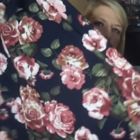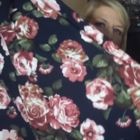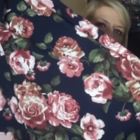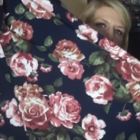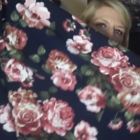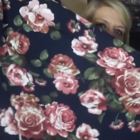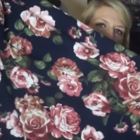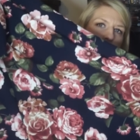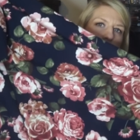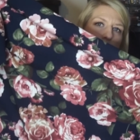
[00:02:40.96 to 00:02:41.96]
little bit more
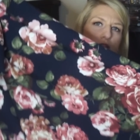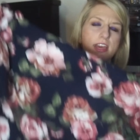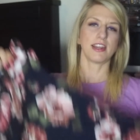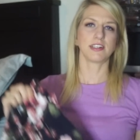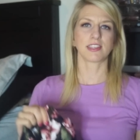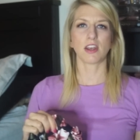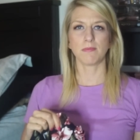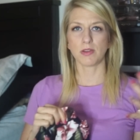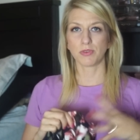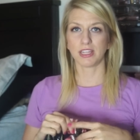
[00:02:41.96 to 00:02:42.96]
flowy and I just thought it'd
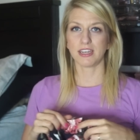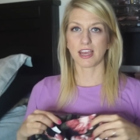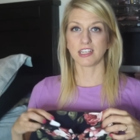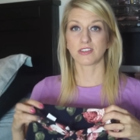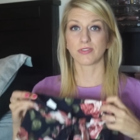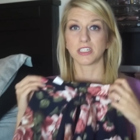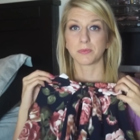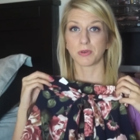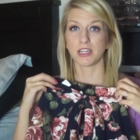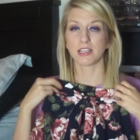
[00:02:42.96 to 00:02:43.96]
be really nice for
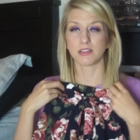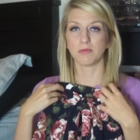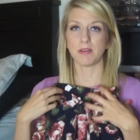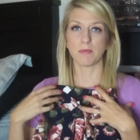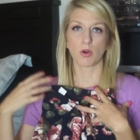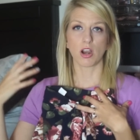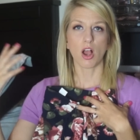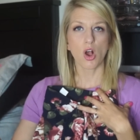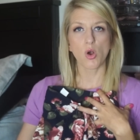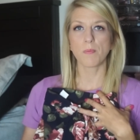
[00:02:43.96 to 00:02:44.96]
spring because it would be more
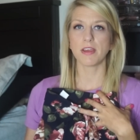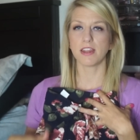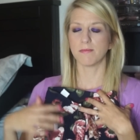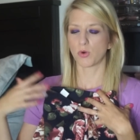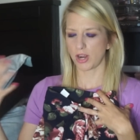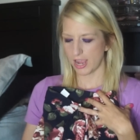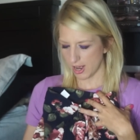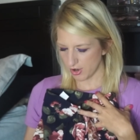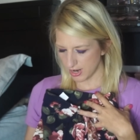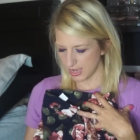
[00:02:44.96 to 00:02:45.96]
open and more
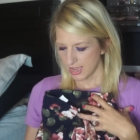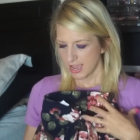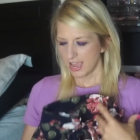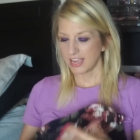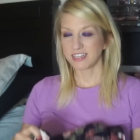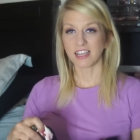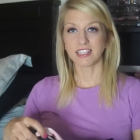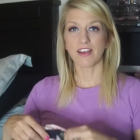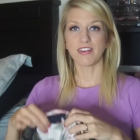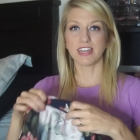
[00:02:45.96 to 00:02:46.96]
airy. It does
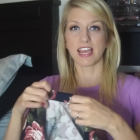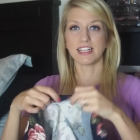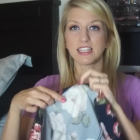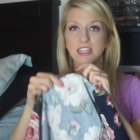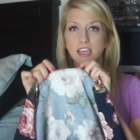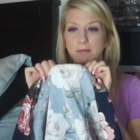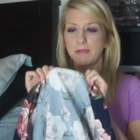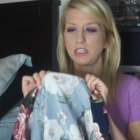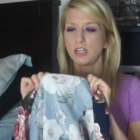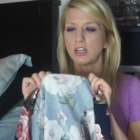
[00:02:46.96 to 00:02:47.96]
have a nice thick
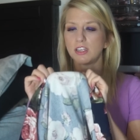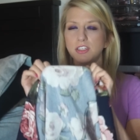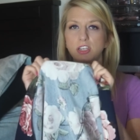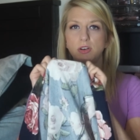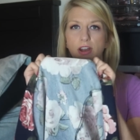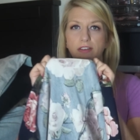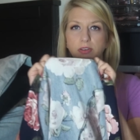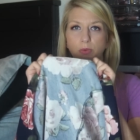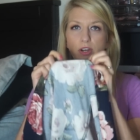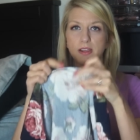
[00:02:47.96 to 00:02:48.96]
material so you don't have
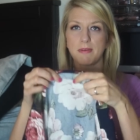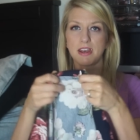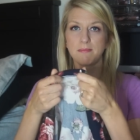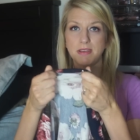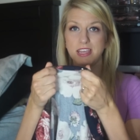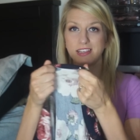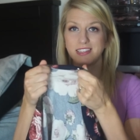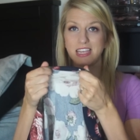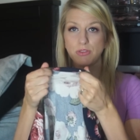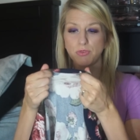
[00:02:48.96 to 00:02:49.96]
to worry about it being
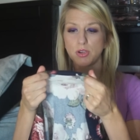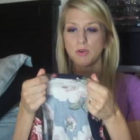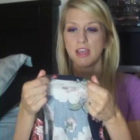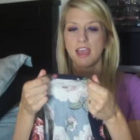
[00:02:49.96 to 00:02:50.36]
see-through